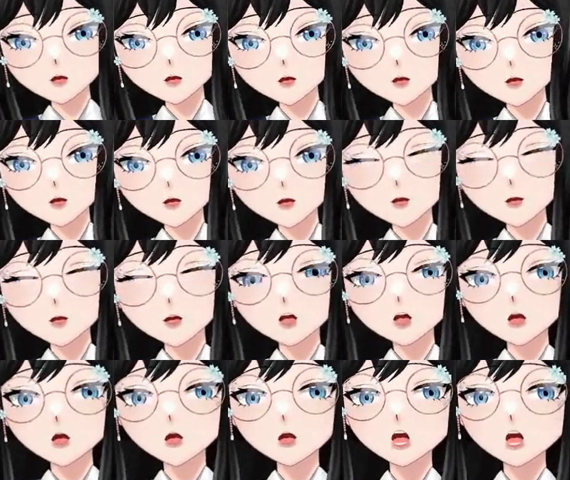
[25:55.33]
So the
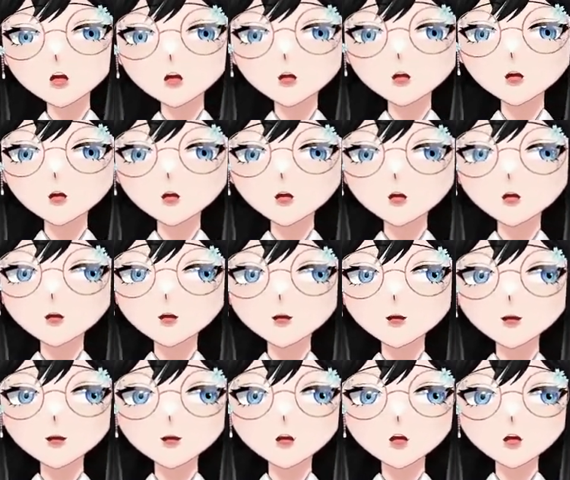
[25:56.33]
important
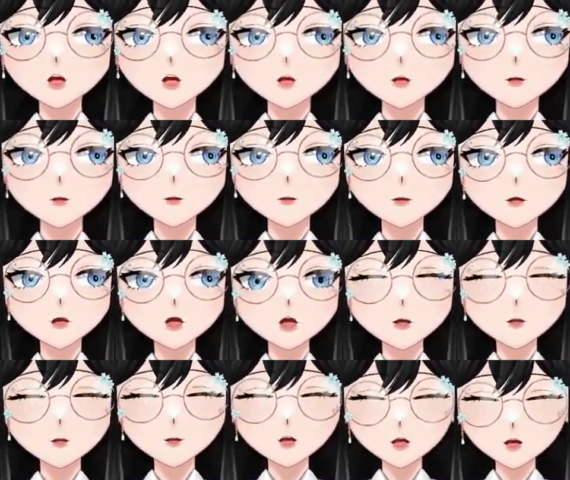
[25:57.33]
detail would
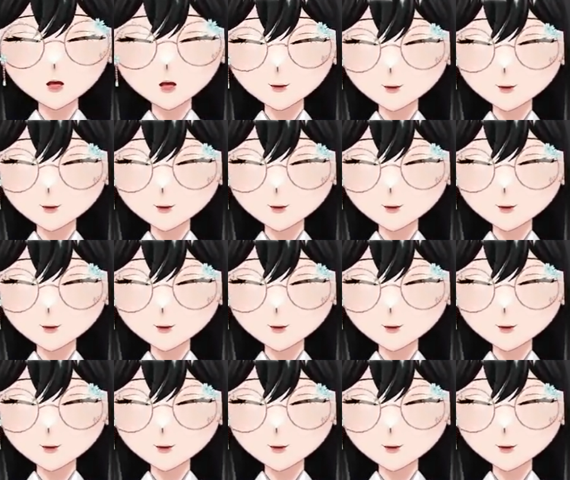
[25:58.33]
be